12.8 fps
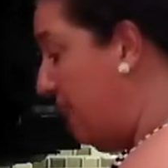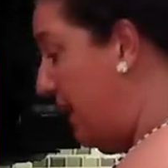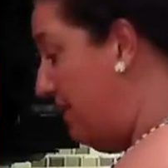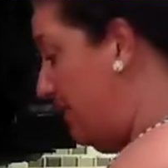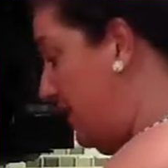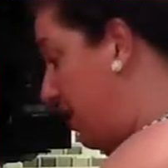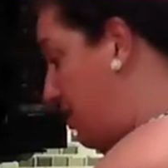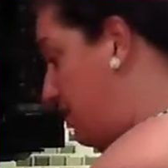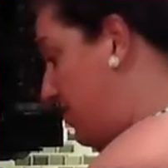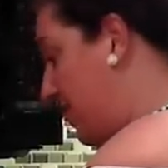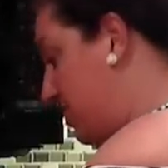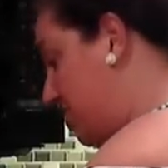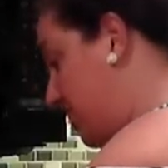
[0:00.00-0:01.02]
popping all
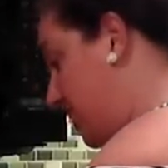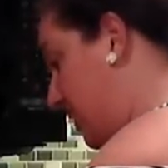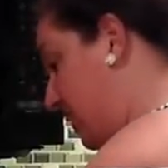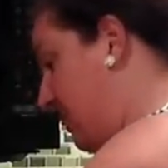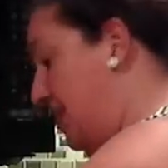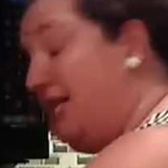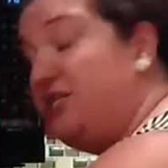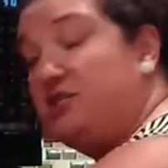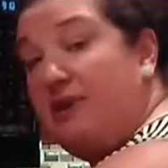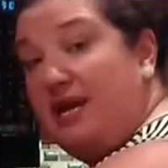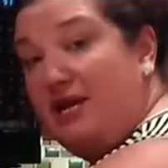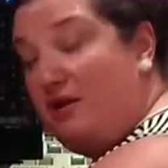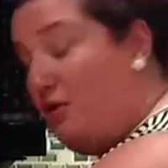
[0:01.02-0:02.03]
that chicken that I
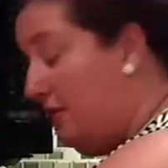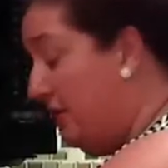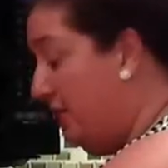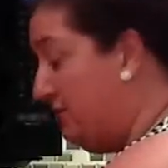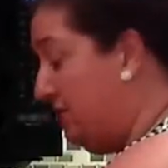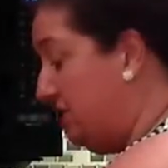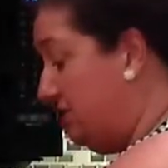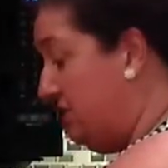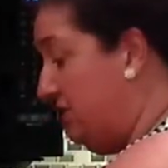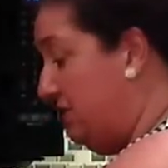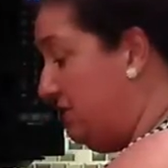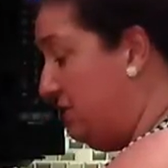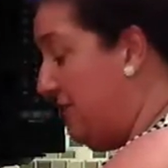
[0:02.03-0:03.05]
shredded earlier, just
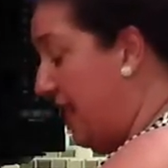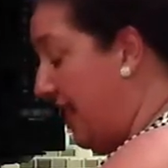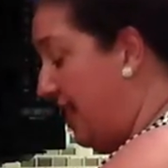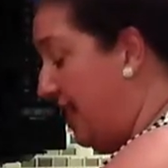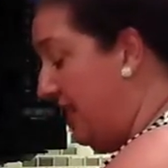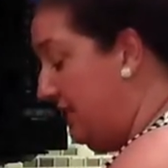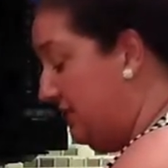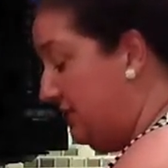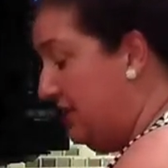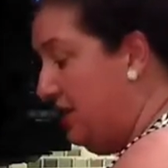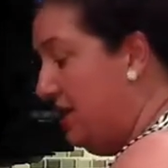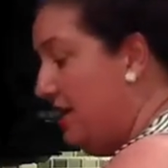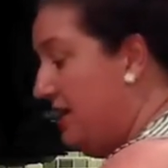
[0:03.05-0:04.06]
using my hands,
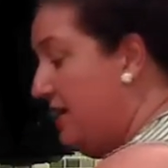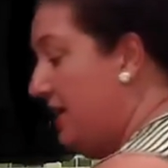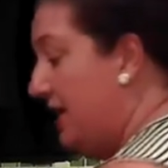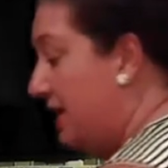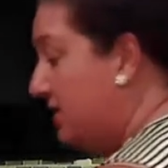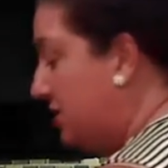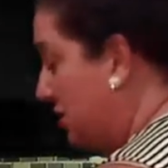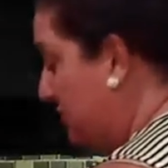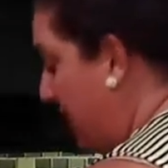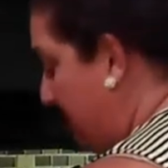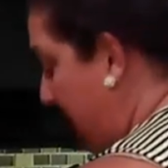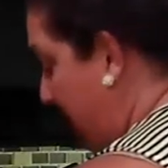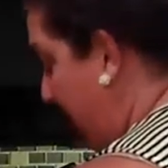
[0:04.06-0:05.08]
into my
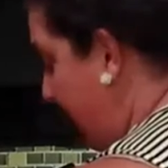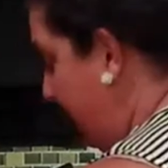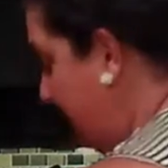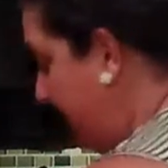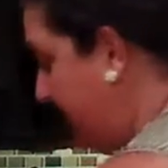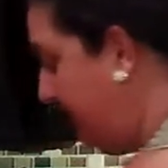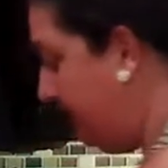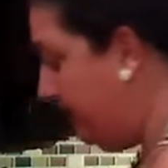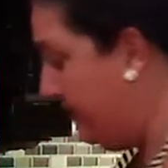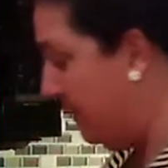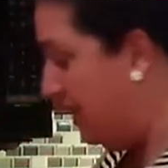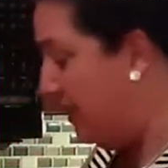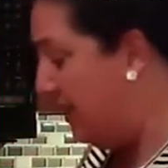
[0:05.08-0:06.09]
pan.
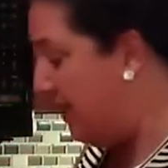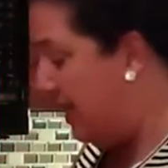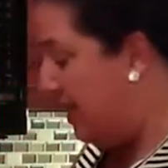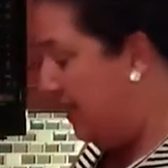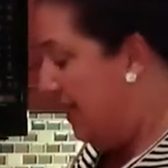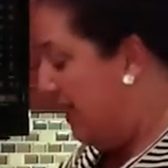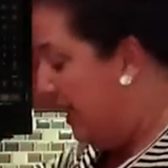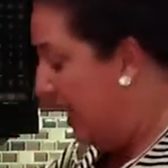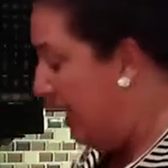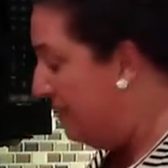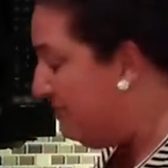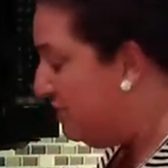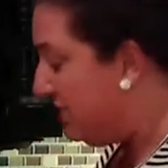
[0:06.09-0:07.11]
And
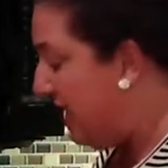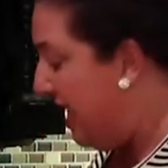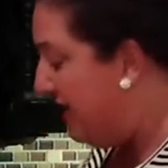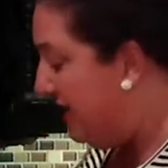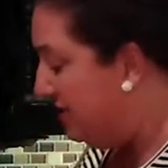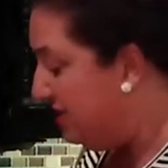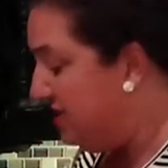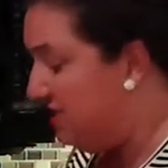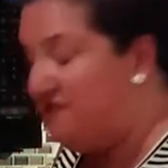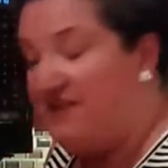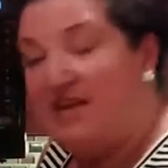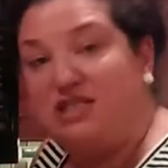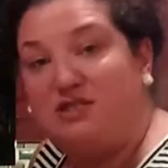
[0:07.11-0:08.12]
I'm just adding it to these
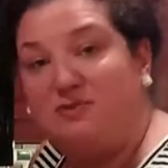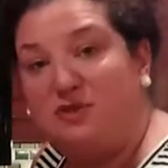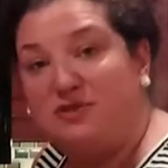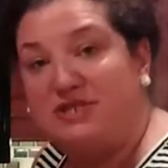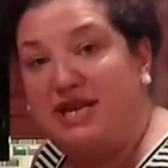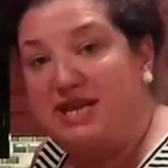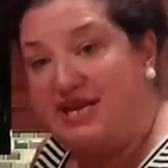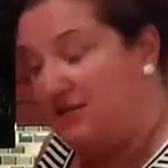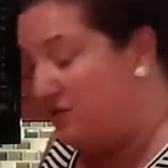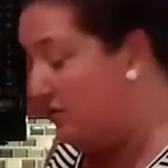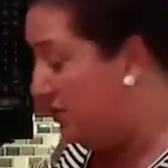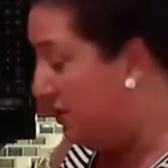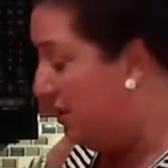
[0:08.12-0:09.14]
vegetables, getting it
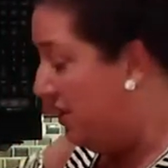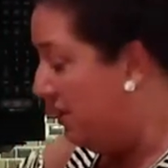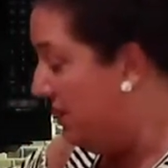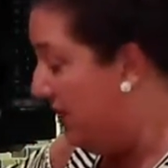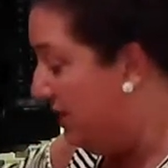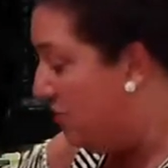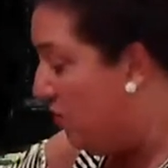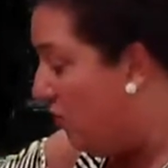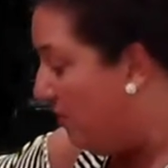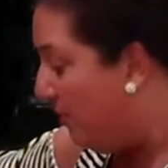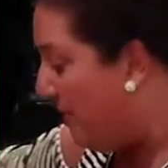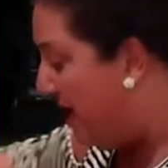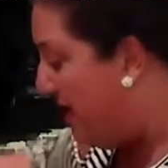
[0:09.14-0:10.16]
good and
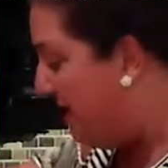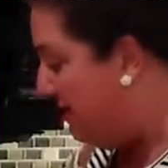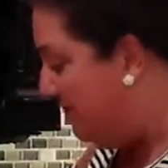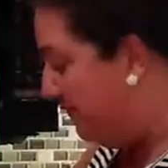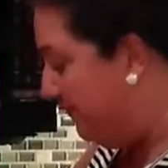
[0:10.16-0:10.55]
incorporated.